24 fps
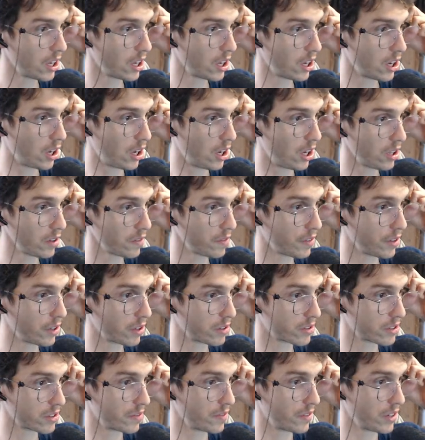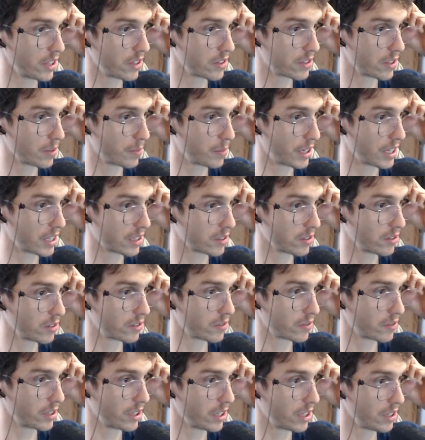All photos and videos on Pexels
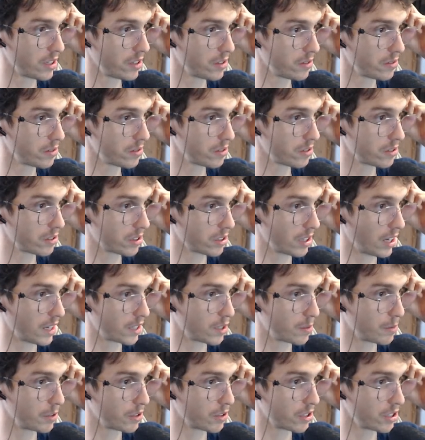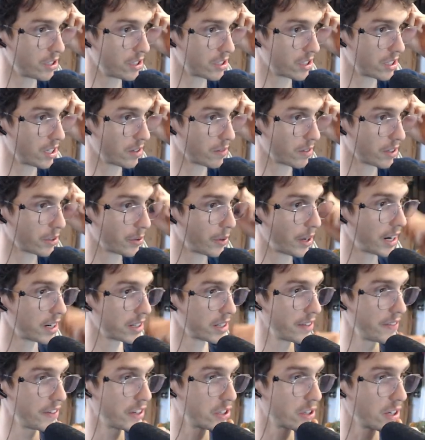free to use. Attribution is not required.
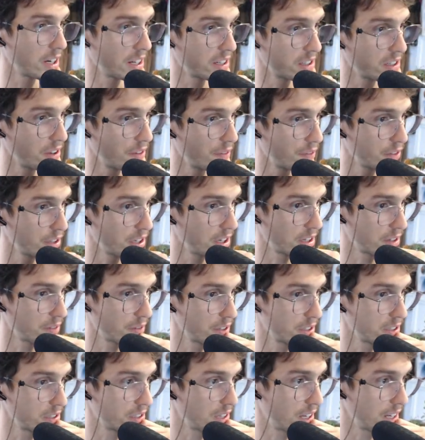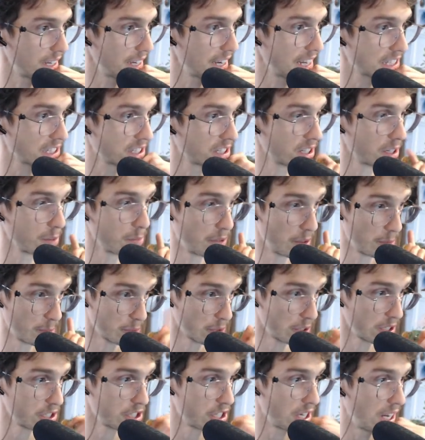Giving credit to the photographer is not necessary but
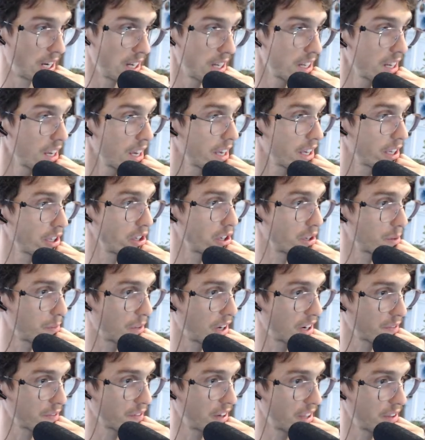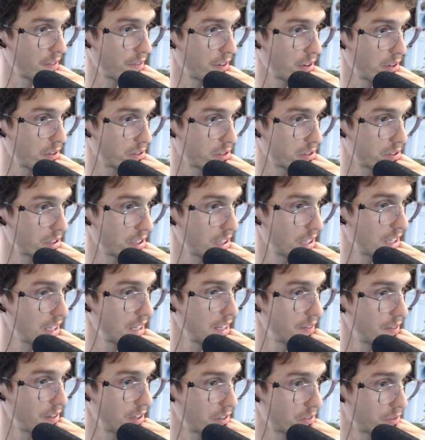appreciated. You can modify the photos and
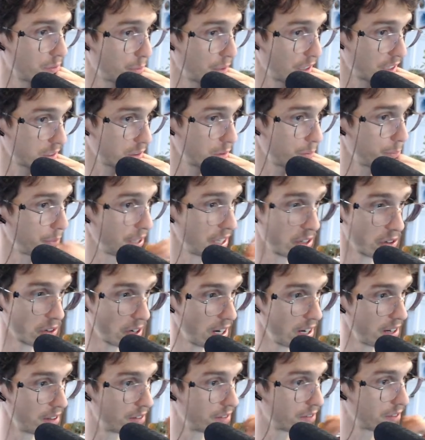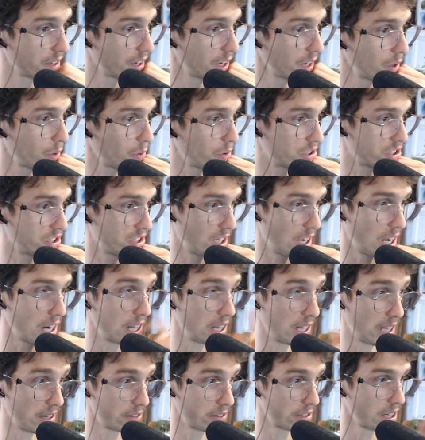videos from Pexel. Be creative. What is not
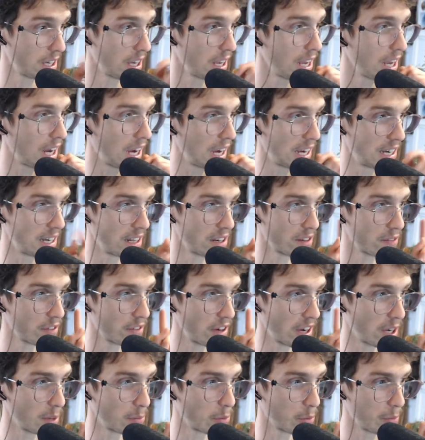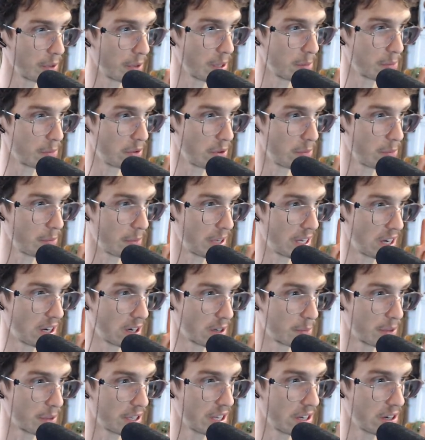allowed? Identifiable people may not
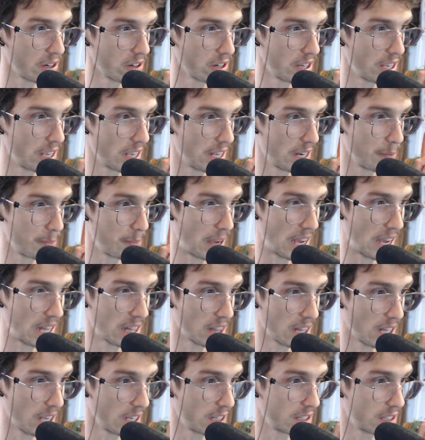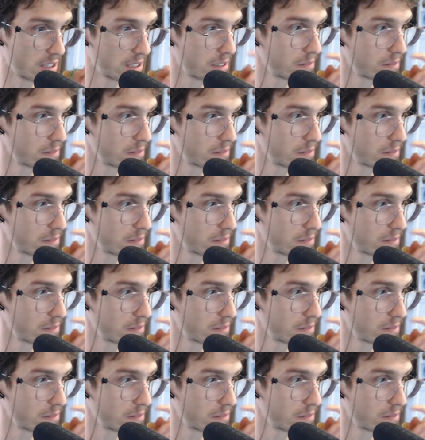appear in a bad light.